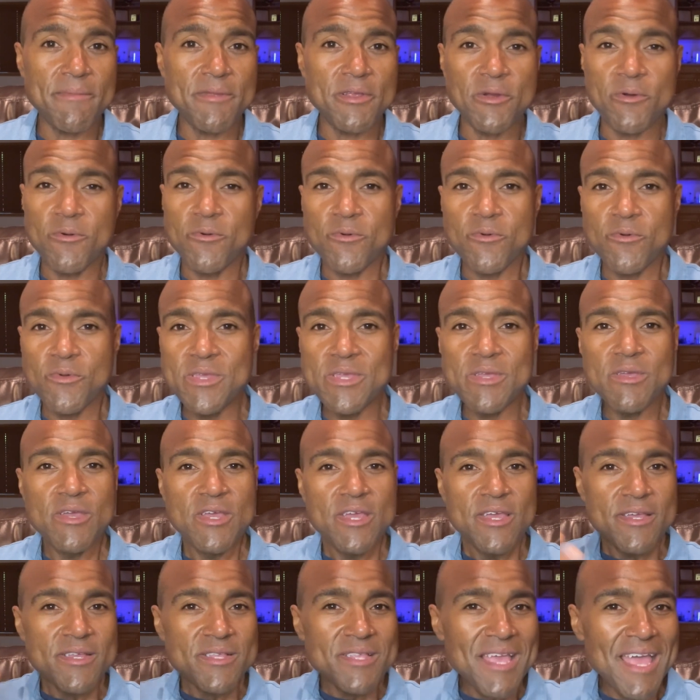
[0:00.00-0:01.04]
You know, we
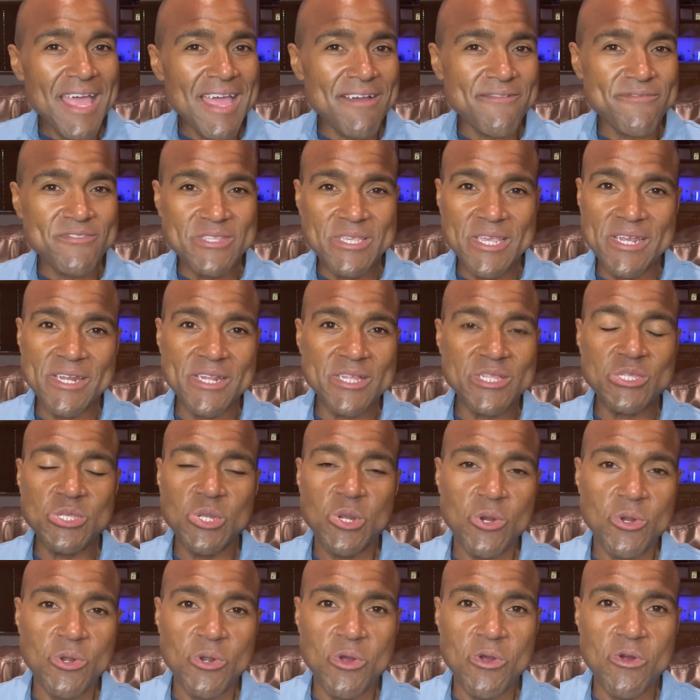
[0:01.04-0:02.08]
have tenant
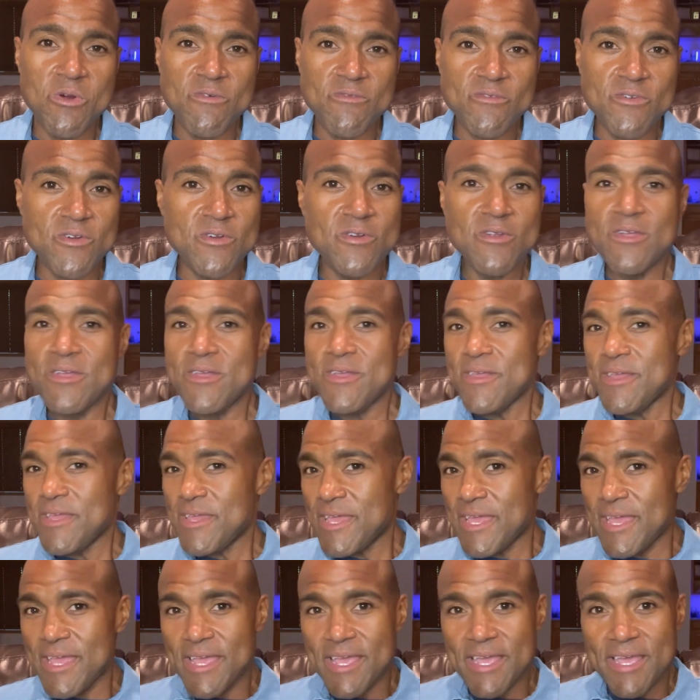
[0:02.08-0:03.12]
turnover,
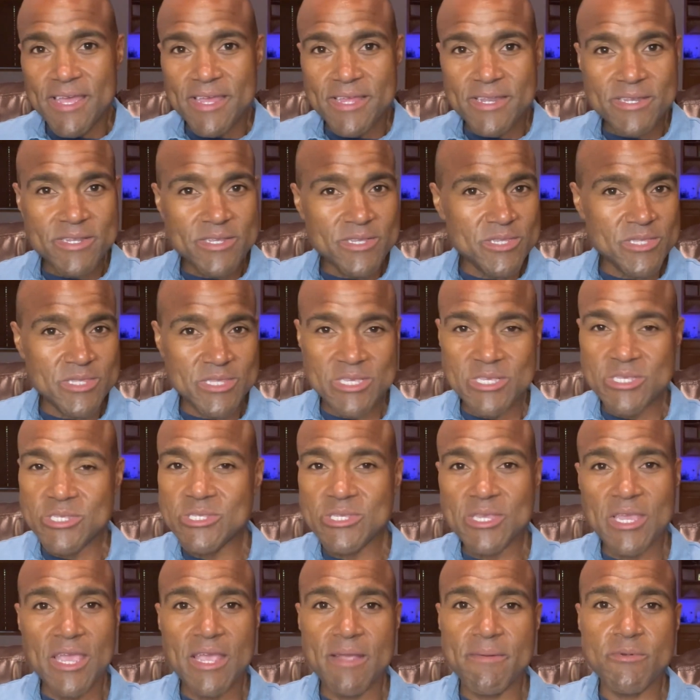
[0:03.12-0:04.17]
and these
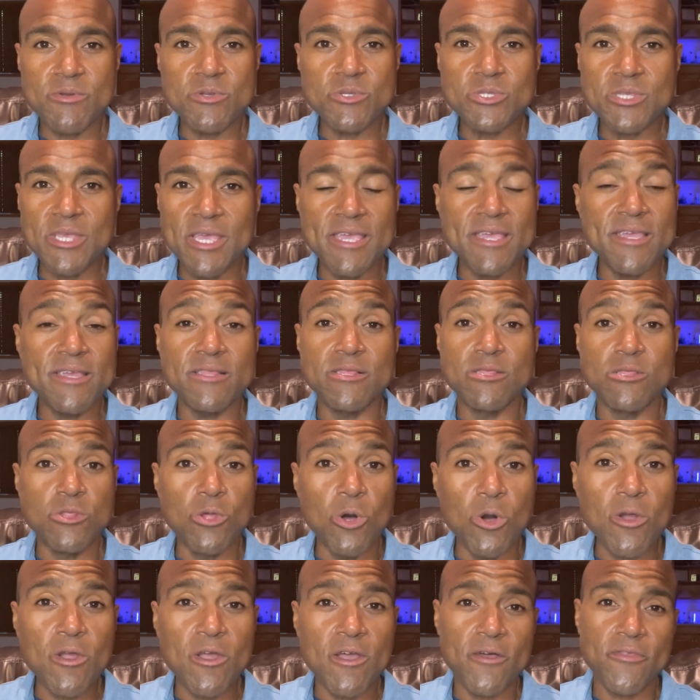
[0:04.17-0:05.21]
scammers, they
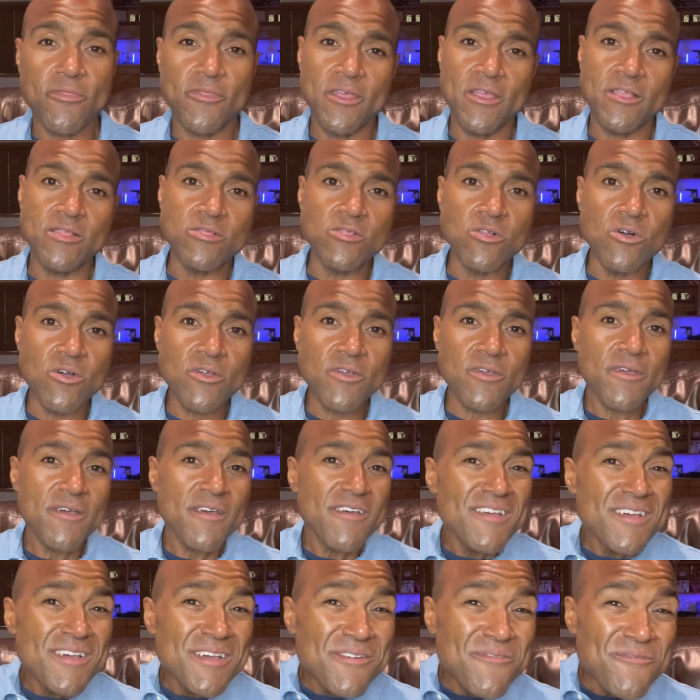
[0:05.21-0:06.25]
look
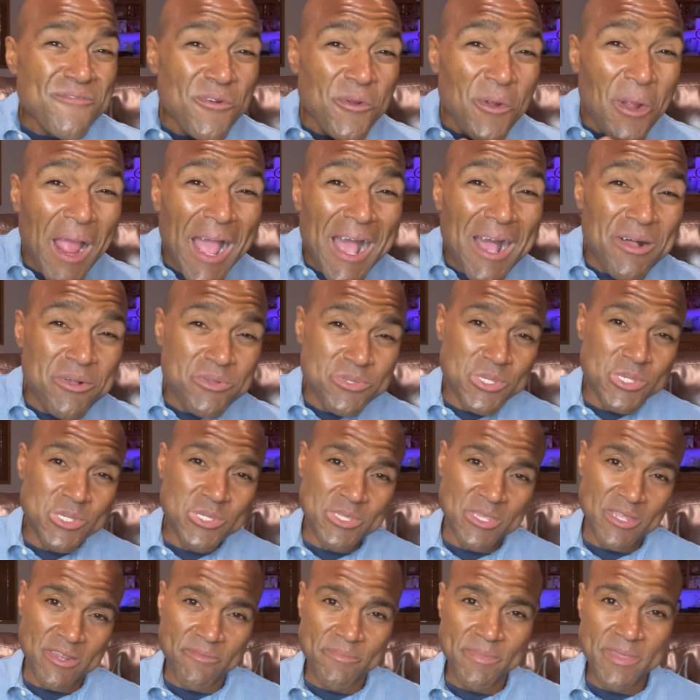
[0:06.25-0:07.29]
for houses
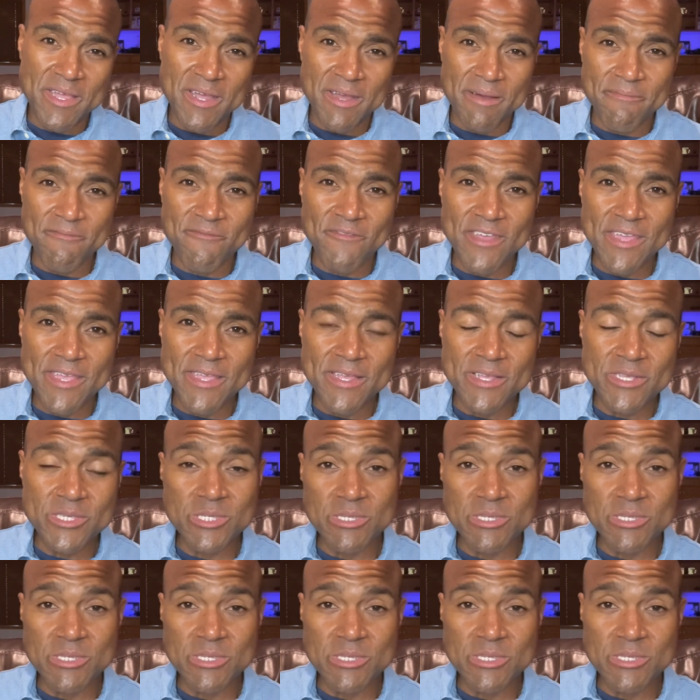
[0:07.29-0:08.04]
that have become vacant.